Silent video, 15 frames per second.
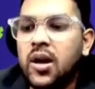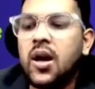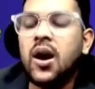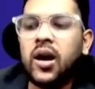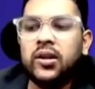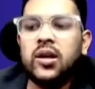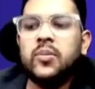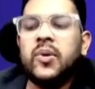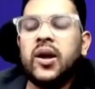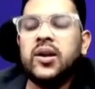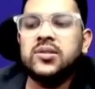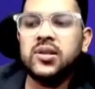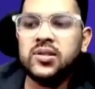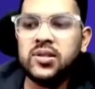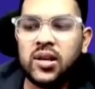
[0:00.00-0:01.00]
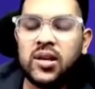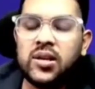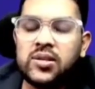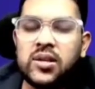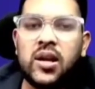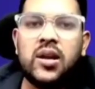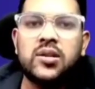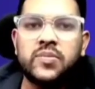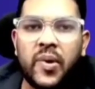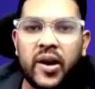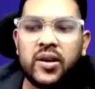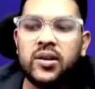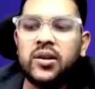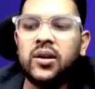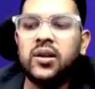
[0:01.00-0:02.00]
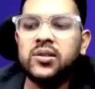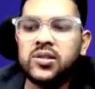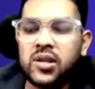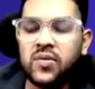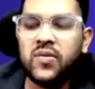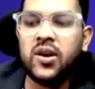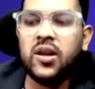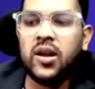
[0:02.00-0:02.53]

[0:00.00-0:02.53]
Other branches than EC there is mechanical, civil,